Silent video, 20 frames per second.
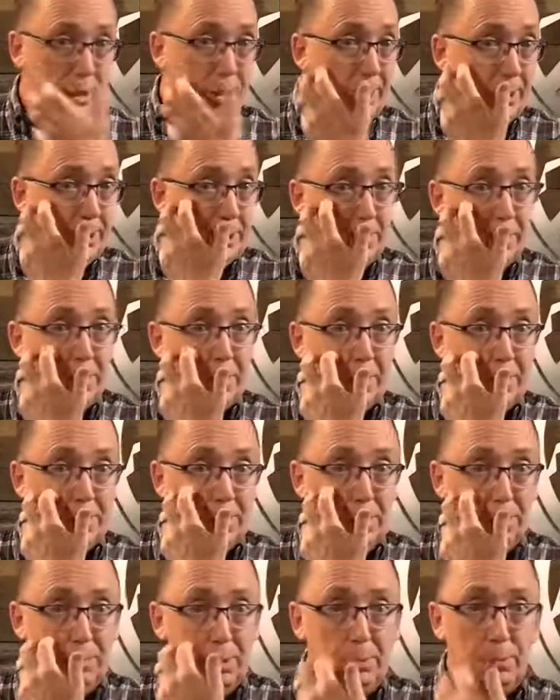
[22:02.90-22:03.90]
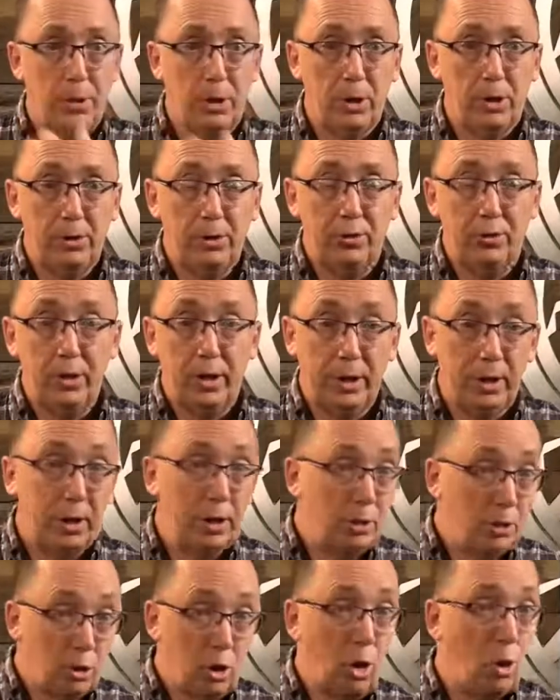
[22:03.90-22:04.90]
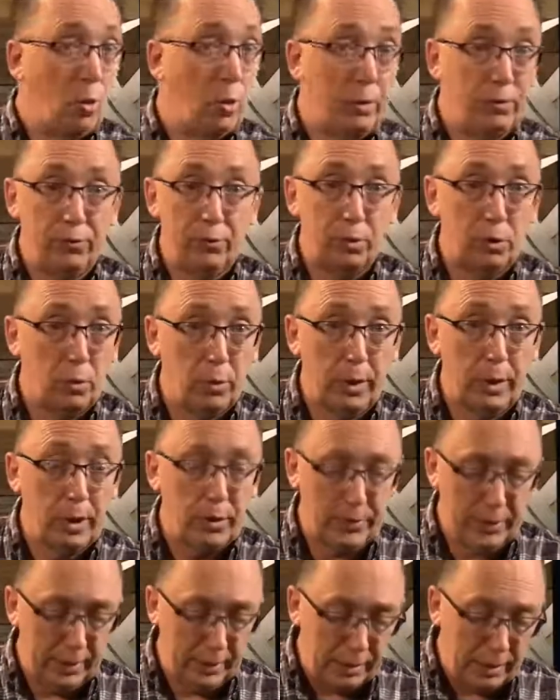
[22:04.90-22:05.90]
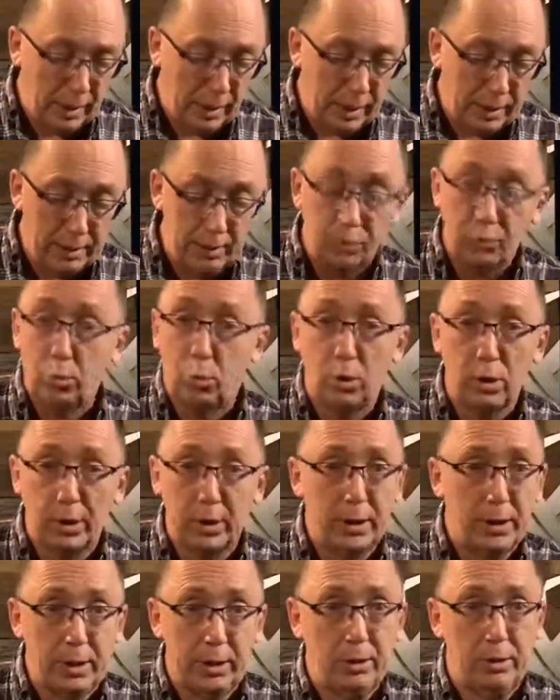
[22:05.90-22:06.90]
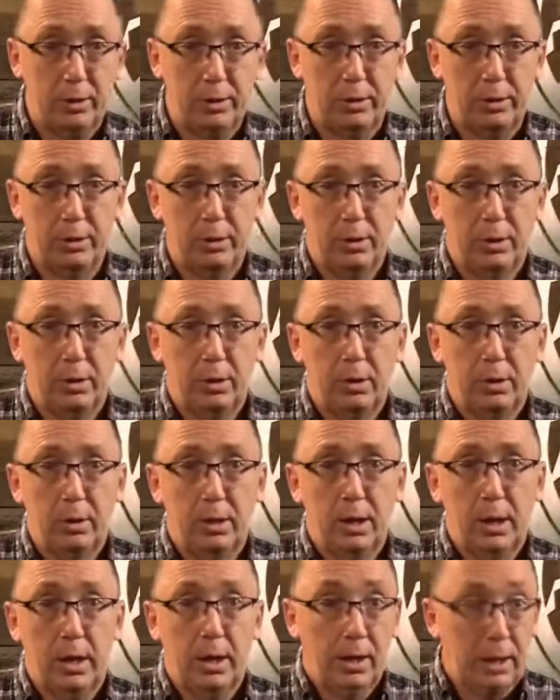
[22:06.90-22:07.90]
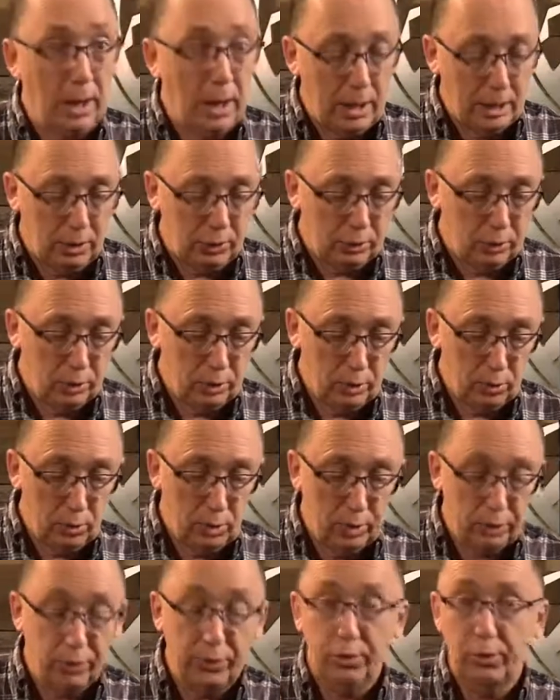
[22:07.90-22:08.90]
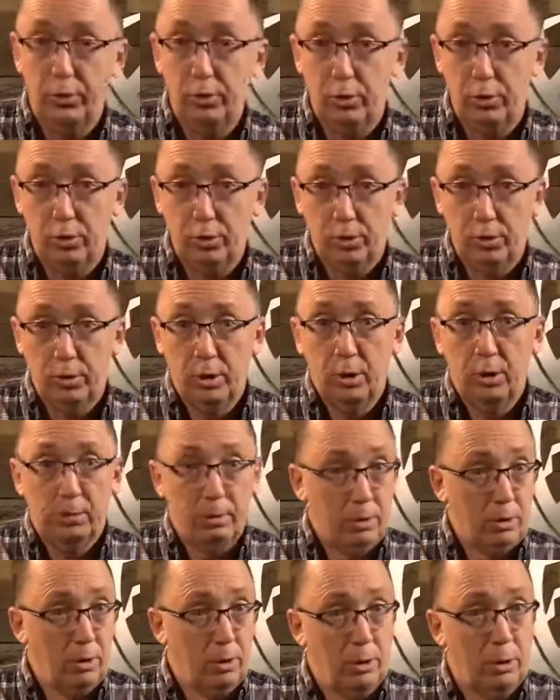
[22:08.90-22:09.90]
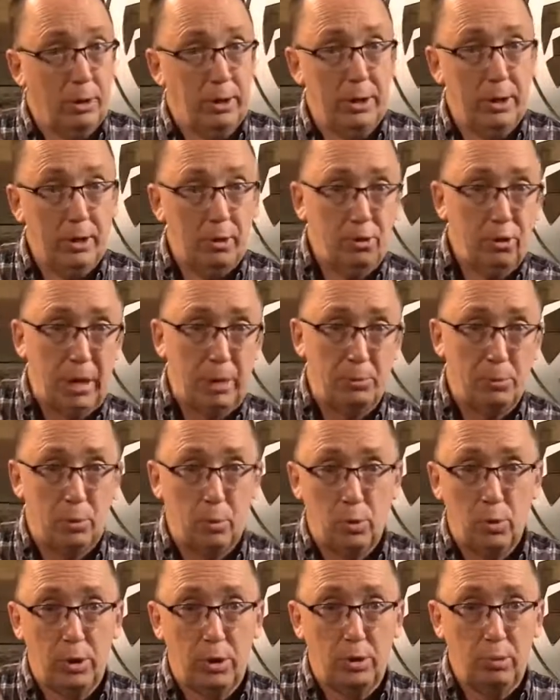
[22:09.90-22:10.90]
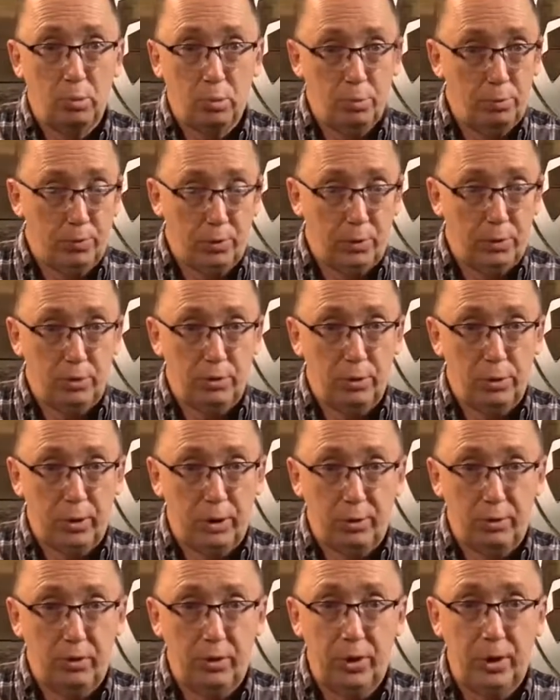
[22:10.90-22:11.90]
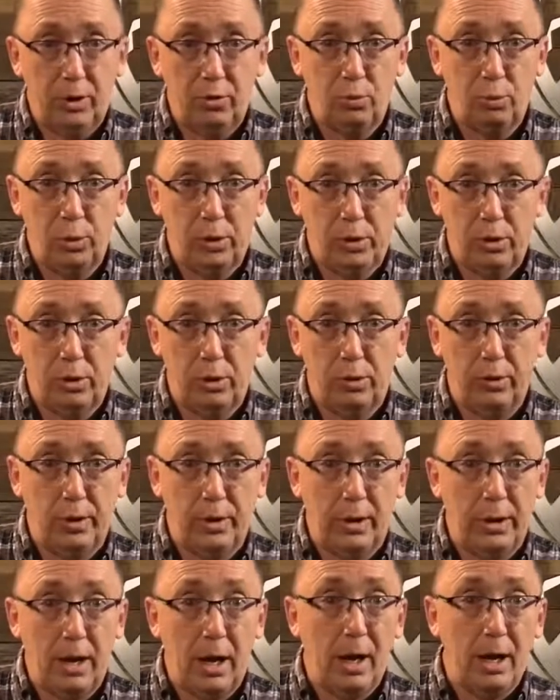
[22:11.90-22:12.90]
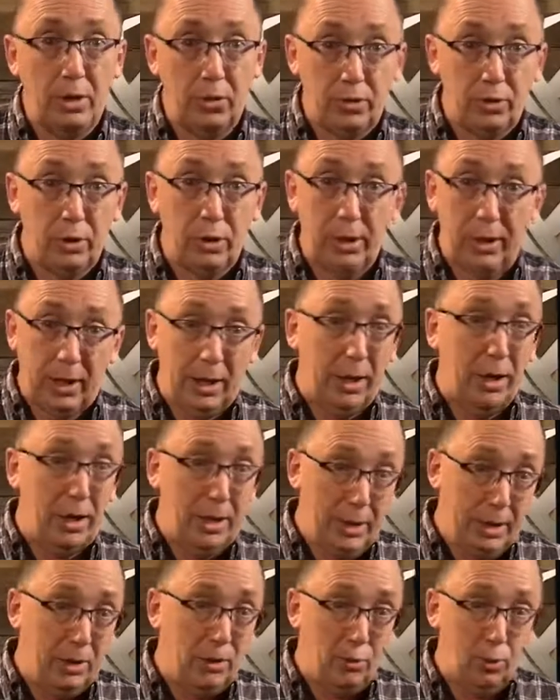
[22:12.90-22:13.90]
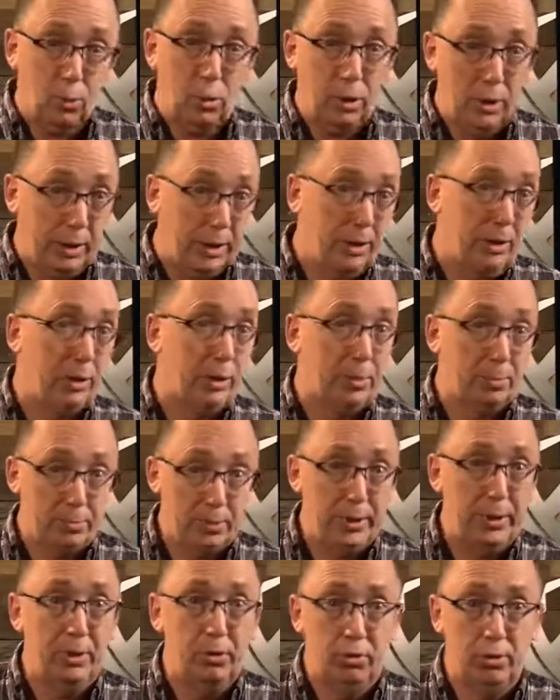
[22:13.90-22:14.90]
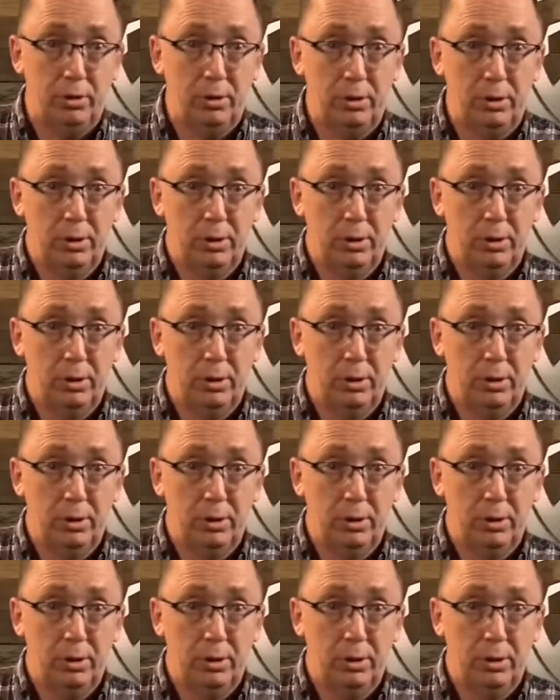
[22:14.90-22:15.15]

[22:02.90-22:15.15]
to be part of this thing, knowing full well that God is working in you. And God is going to work through you. Earlier in chapter 1, verse 6, we learned that God is going to carry his work into completion.